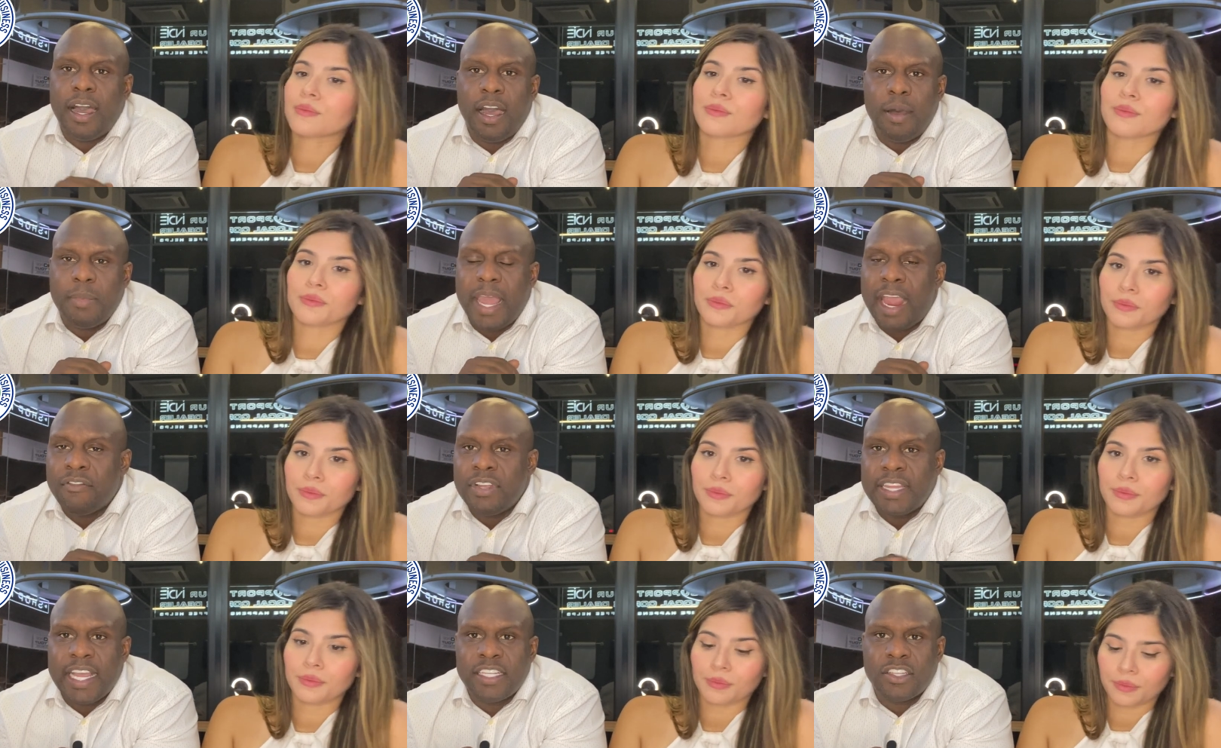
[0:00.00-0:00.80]
Speaker 1: um,
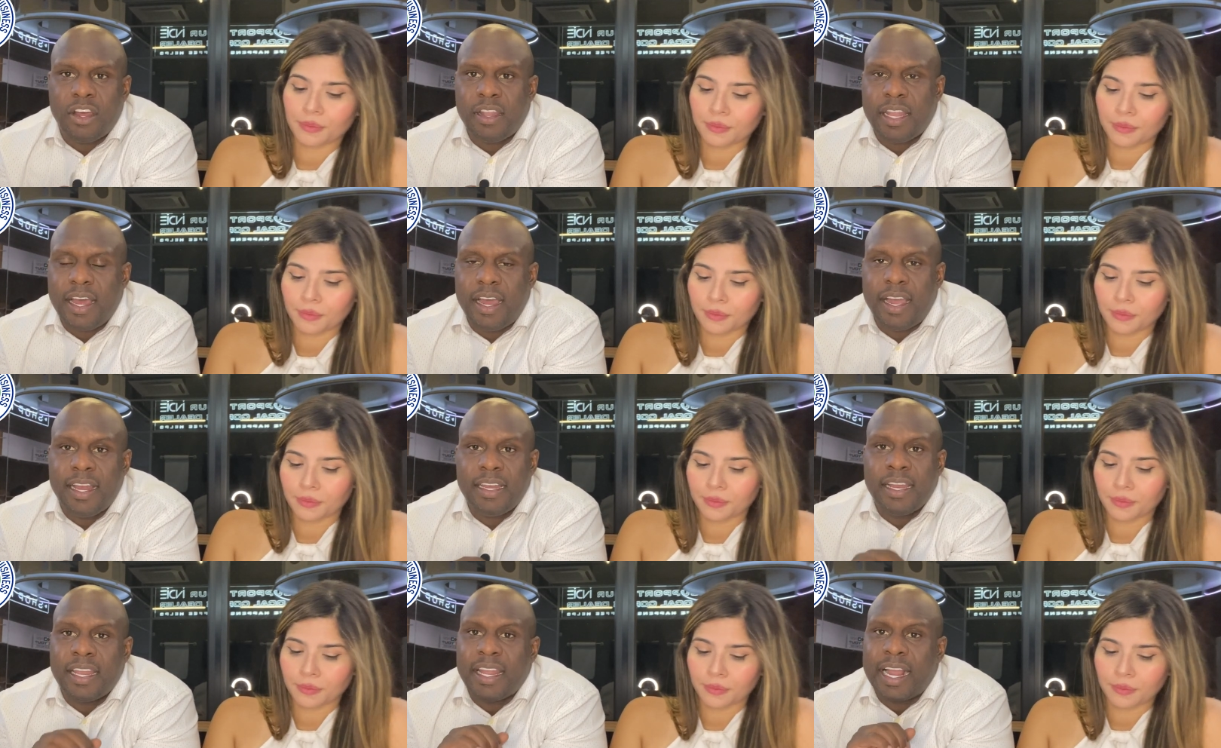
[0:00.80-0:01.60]
everything's
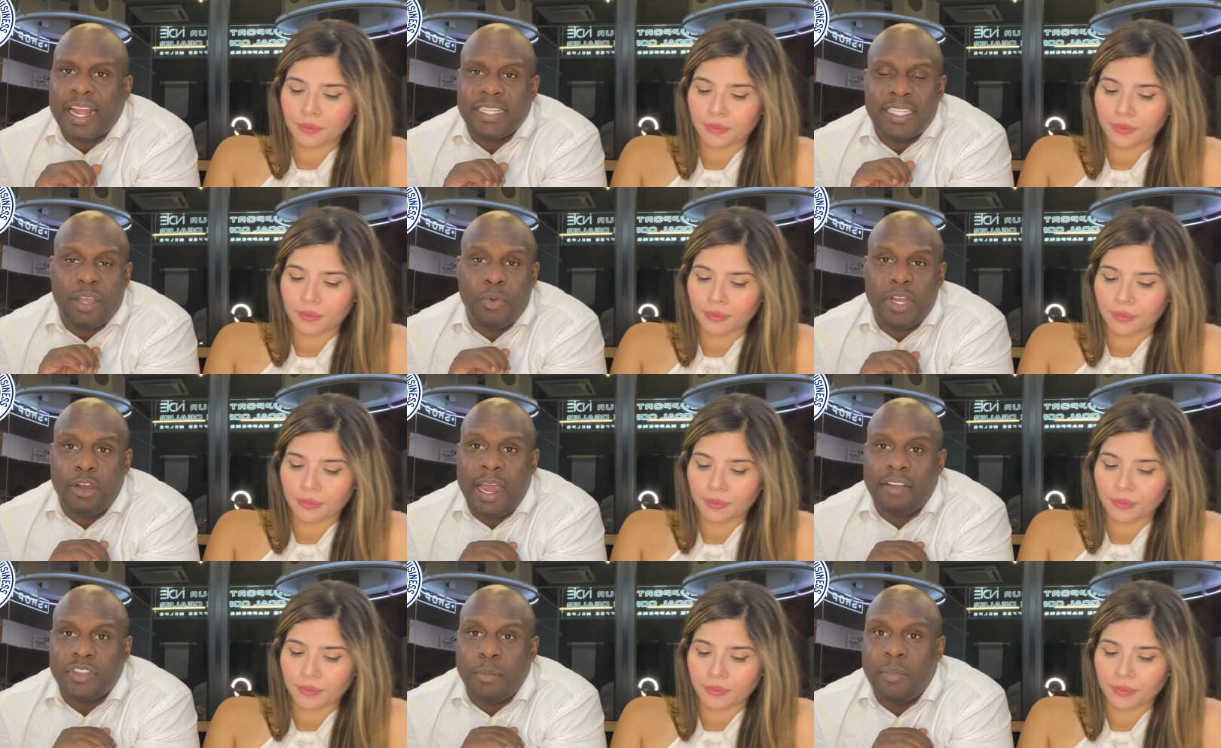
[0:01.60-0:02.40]
online. Like I said, we
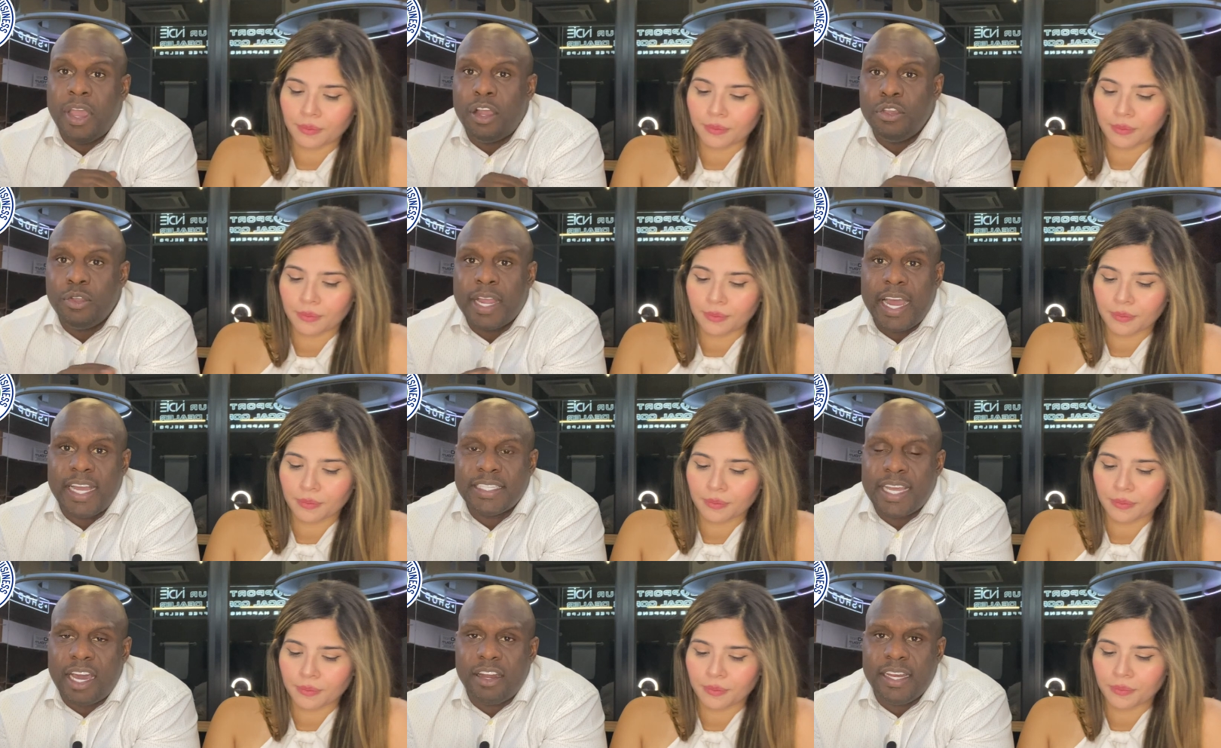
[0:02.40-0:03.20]
don't have to mail you
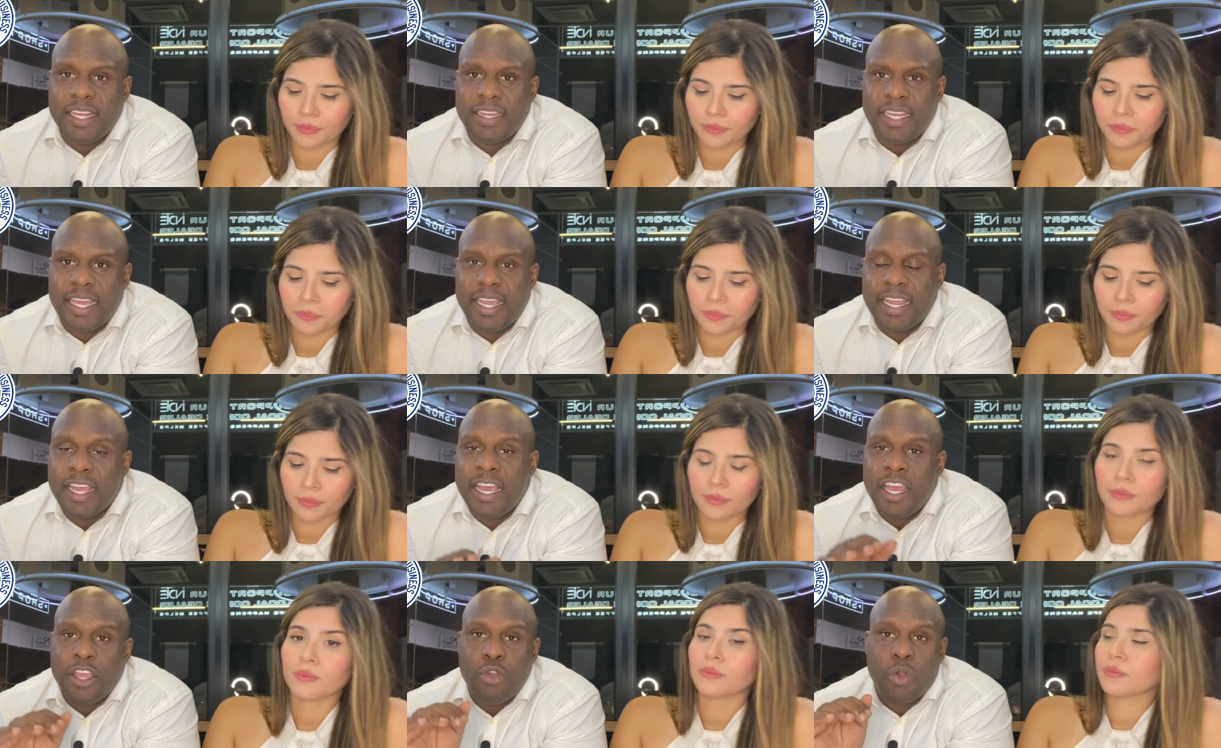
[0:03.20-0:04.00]
guys out anything.
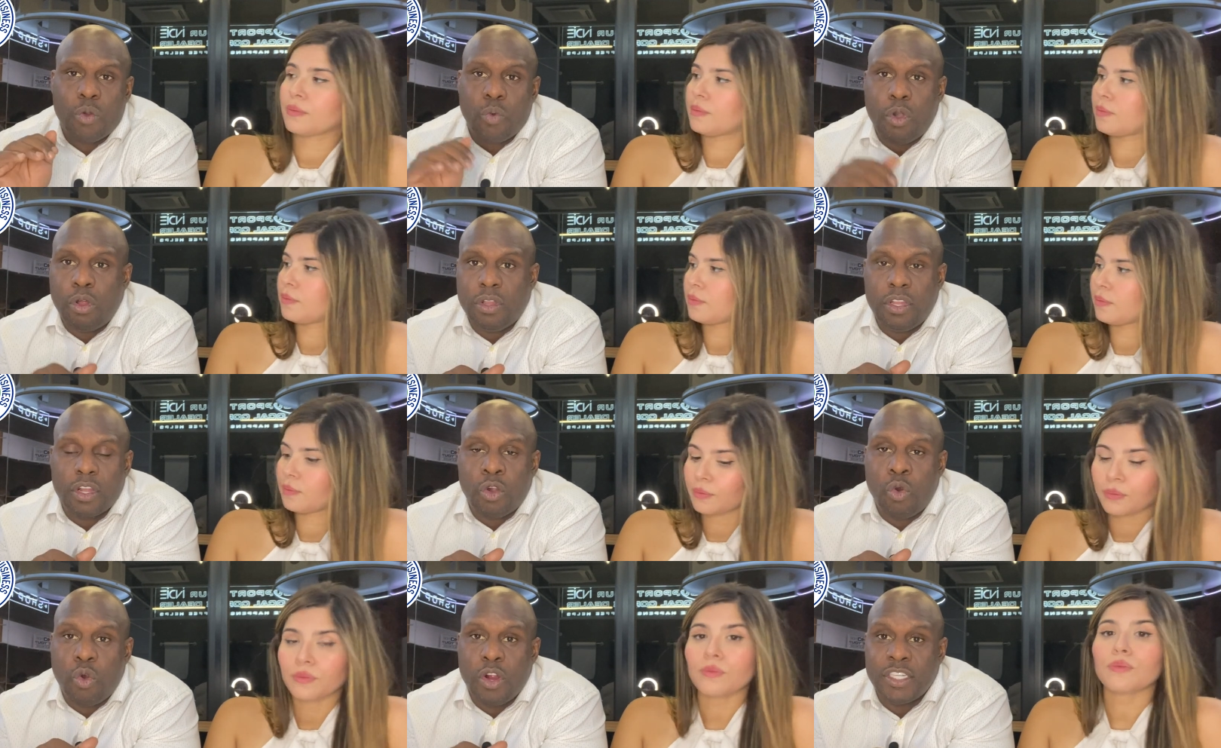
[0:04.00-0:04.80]
You enroll in
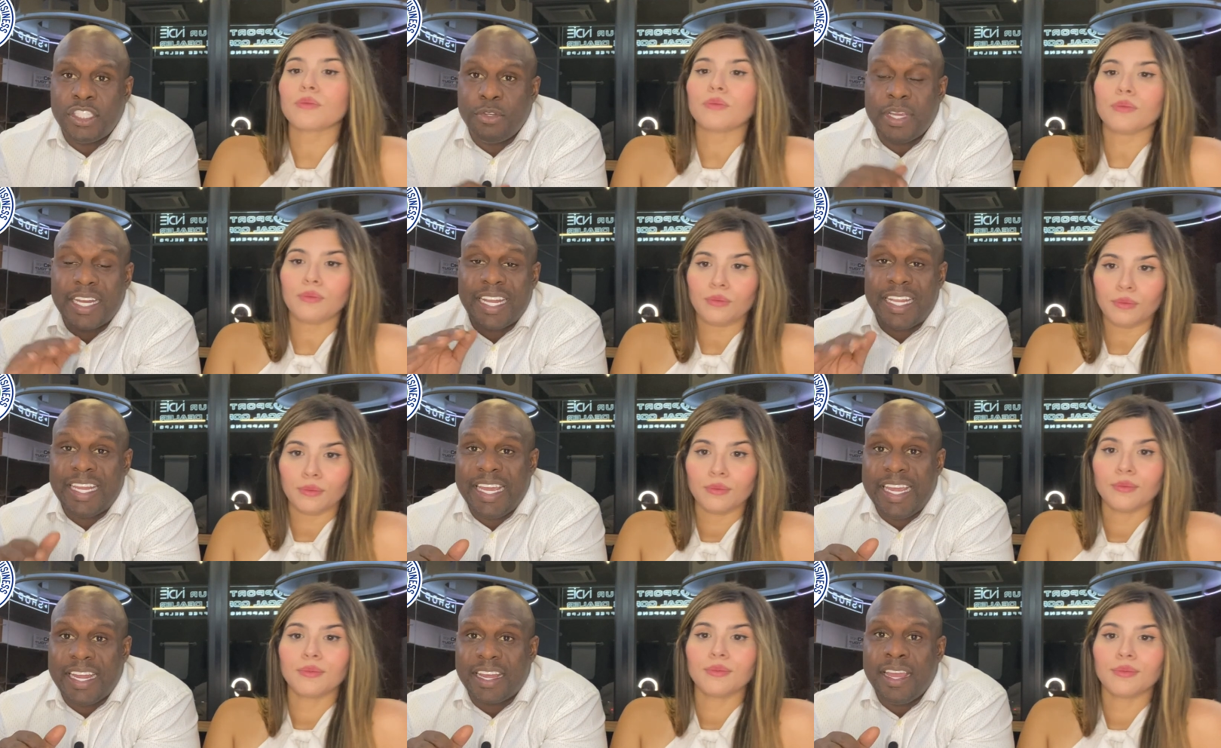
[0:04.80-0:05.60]
the course, you get a
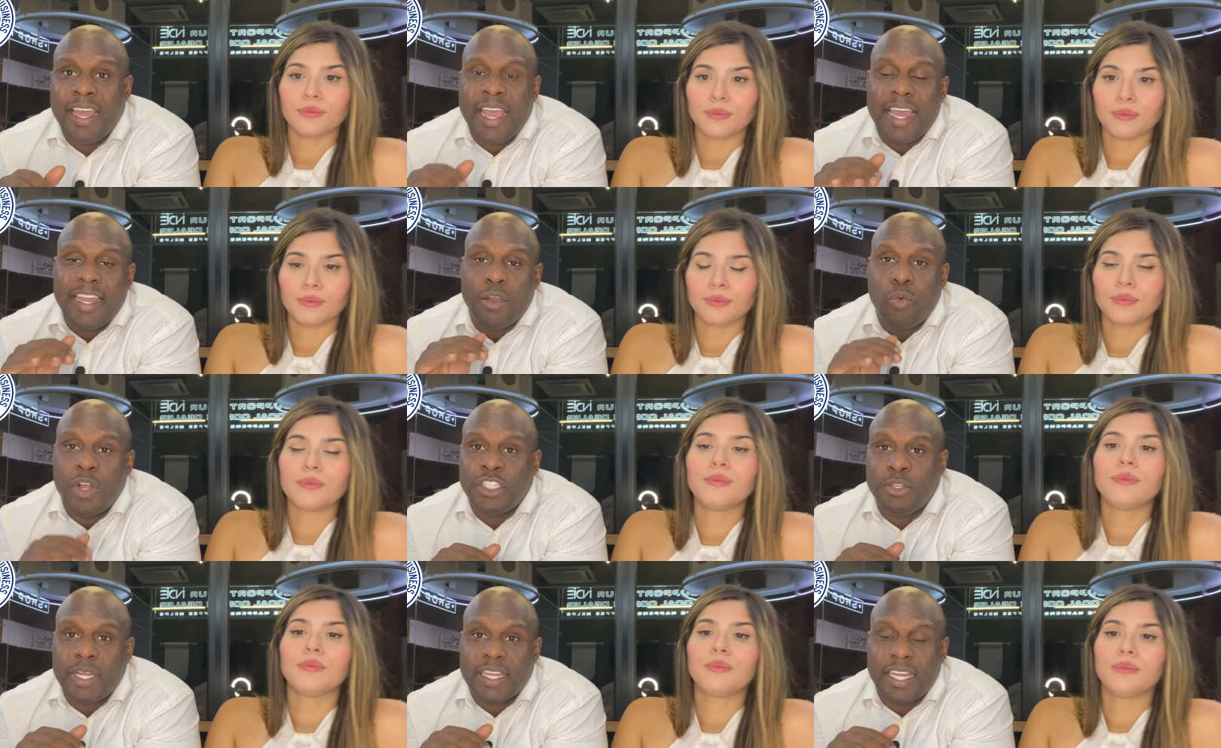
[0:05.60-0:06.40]
link, and then
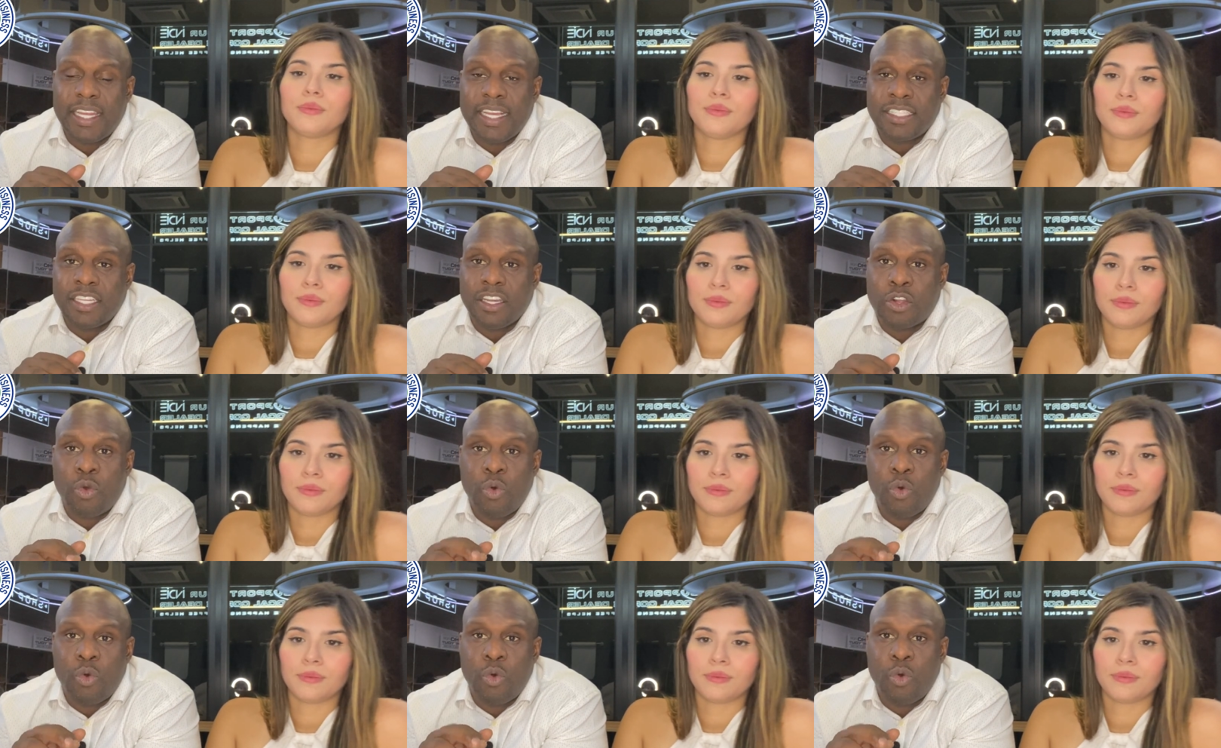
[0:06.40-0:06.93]
once you get the link to the